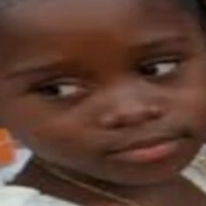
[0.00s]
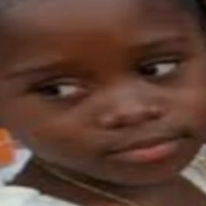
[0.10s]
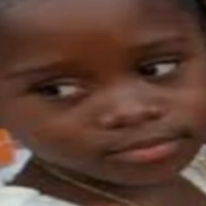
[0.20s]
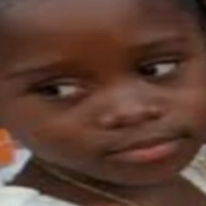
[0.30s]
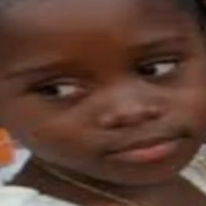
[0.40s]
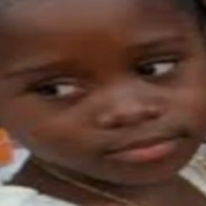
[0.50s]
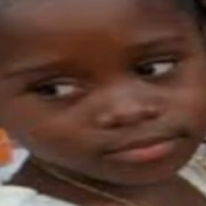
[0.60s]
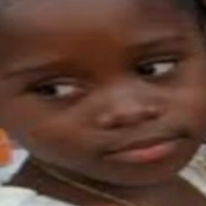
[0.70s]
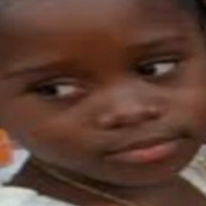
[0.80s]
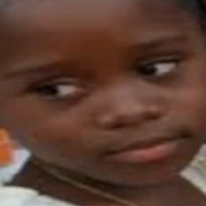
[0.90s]

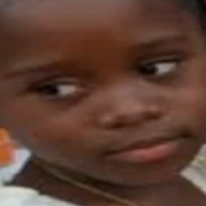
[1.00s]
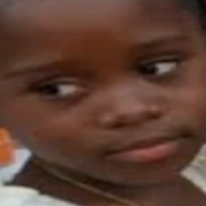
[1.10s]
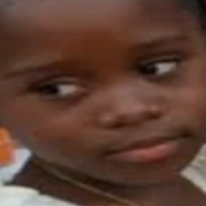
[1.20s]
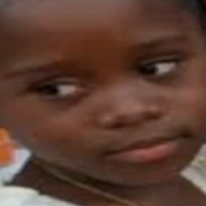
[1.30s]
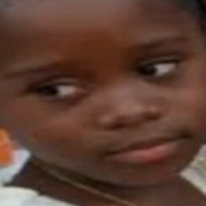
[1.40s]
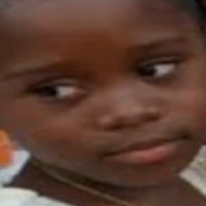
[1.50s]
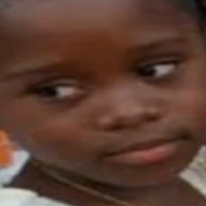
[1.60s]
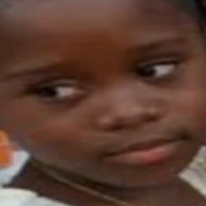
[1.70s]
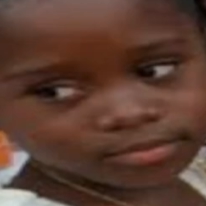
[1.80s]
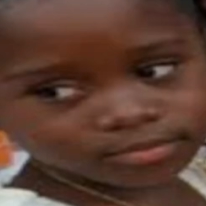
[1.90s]

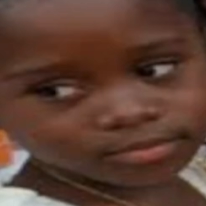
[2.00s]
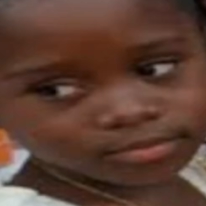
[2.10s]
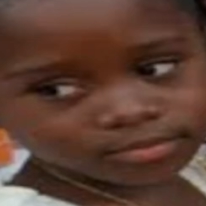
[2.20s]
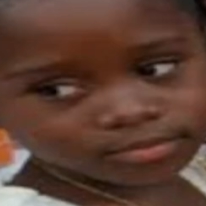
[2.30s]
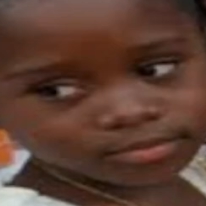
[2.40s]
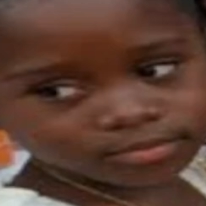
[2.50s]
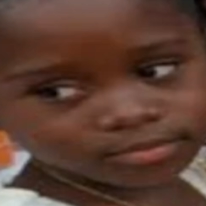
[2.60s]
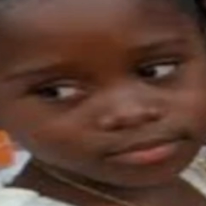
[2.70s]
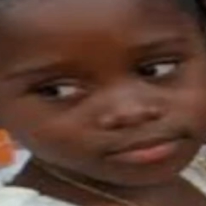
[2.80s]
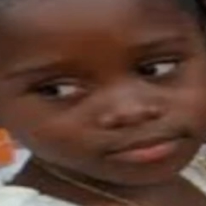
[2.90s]

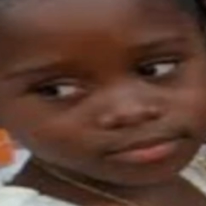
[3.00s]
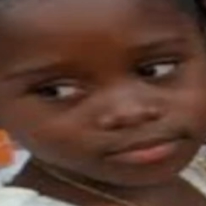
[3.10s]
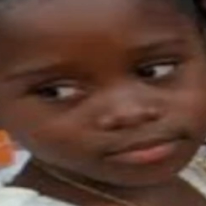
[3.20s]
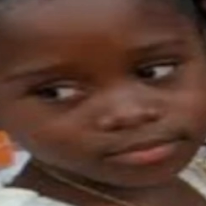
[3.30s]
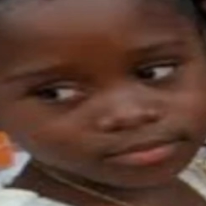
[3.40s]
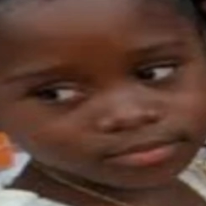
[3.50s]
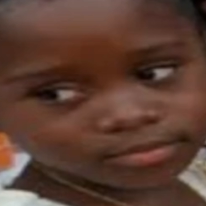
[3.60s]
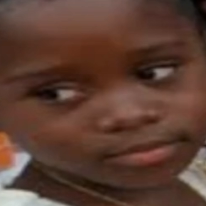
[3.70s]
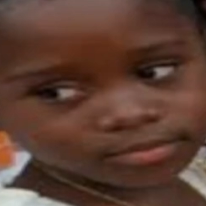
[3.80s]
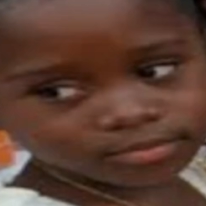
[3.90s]

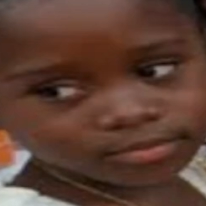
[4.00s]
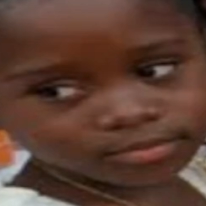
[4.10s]
[no speech]